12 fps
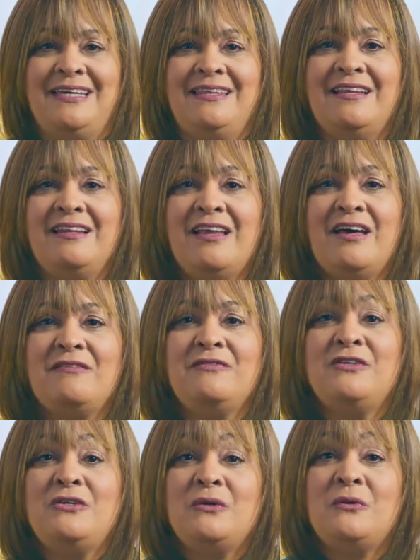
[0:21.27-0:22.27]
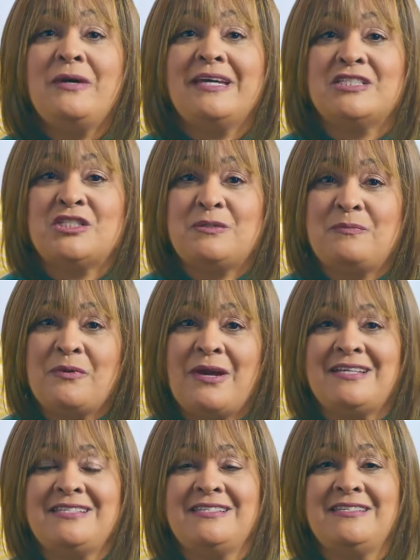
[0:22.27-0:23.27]
The love you
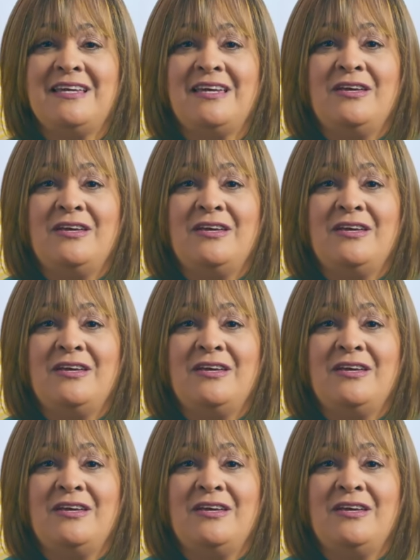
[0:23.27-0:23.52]
express